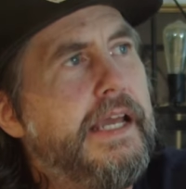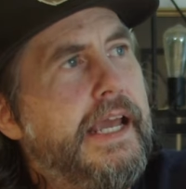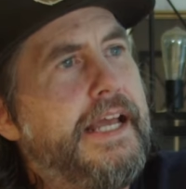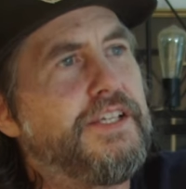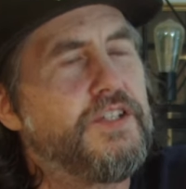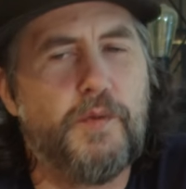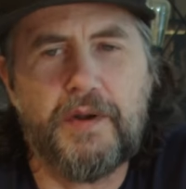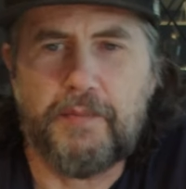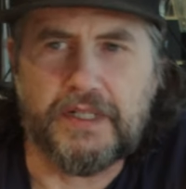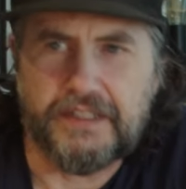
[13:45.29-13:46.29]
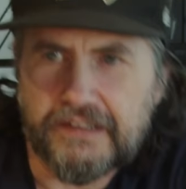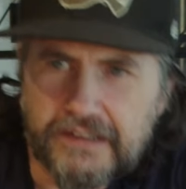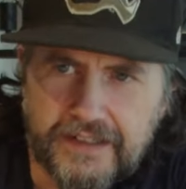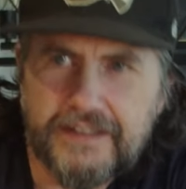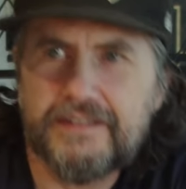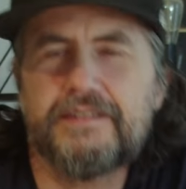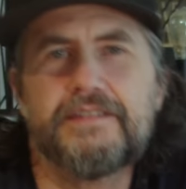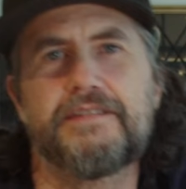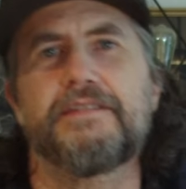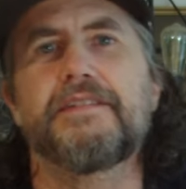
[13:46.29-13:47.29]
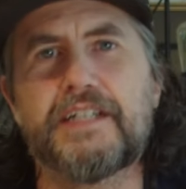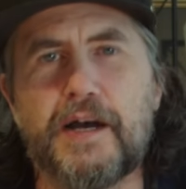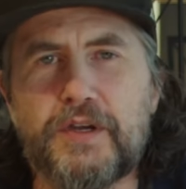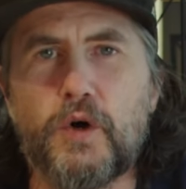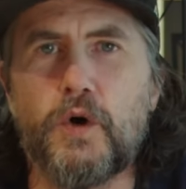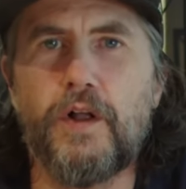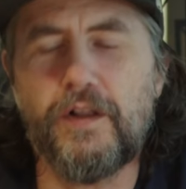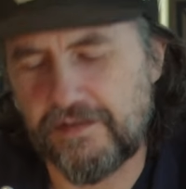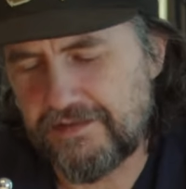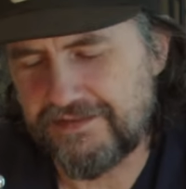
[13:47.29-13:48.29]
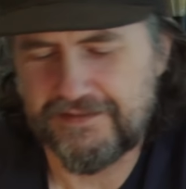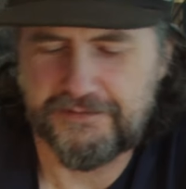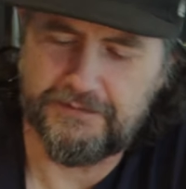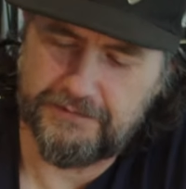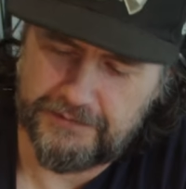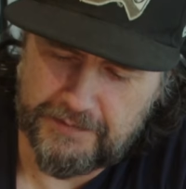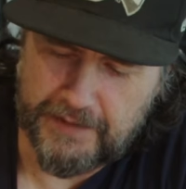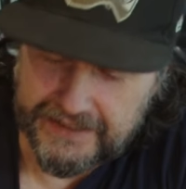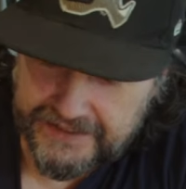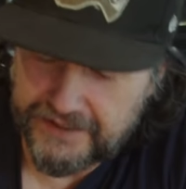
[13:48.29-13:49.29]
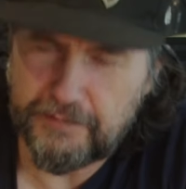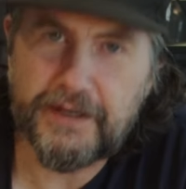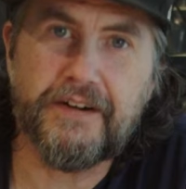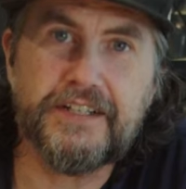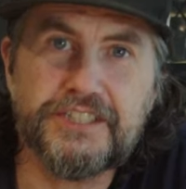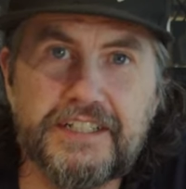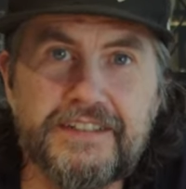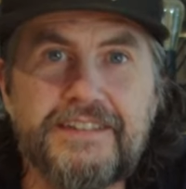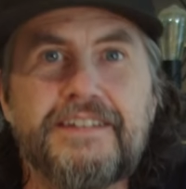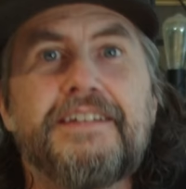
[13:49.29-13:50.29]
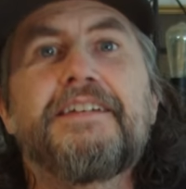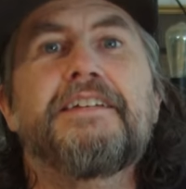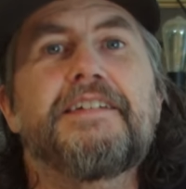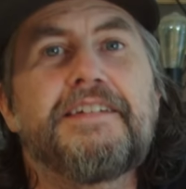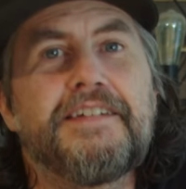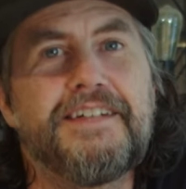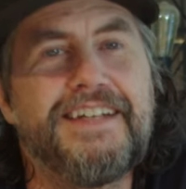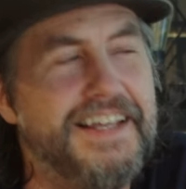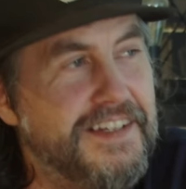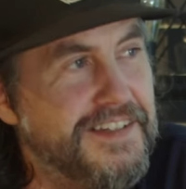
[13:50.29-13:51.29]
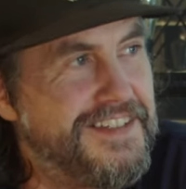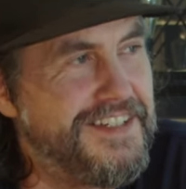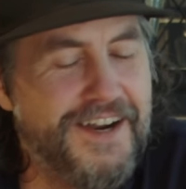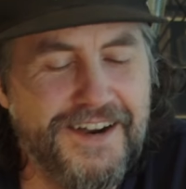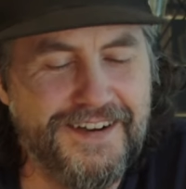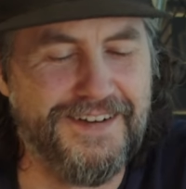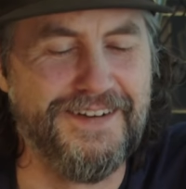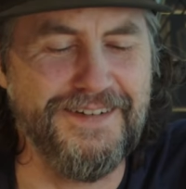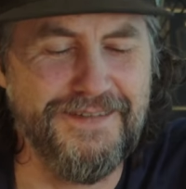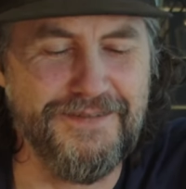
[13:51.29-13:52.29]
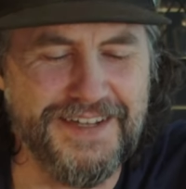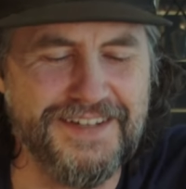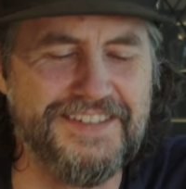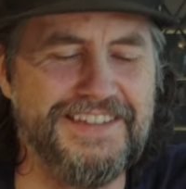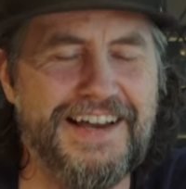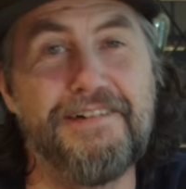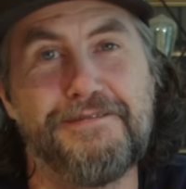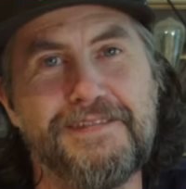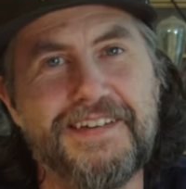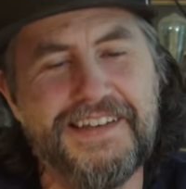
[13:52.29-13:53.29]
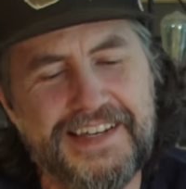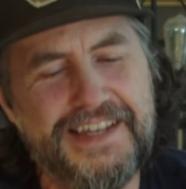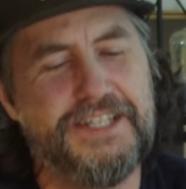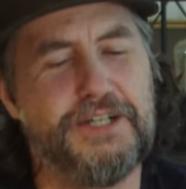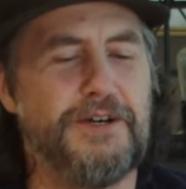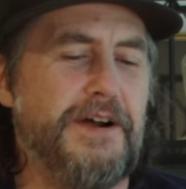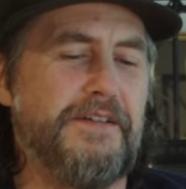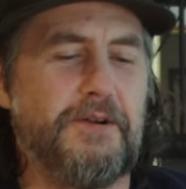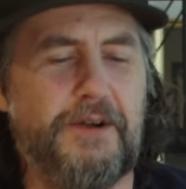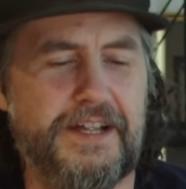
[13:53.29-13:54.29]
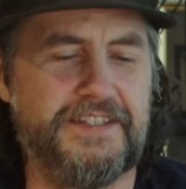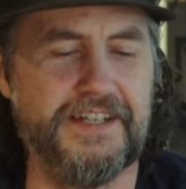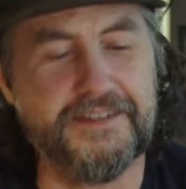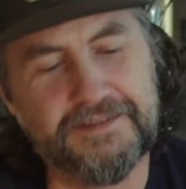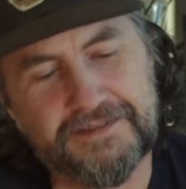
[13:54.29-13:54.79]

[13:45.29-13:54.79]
and just open up a little cubby hole with my little beer engine and serve this stuff to whoever wants it.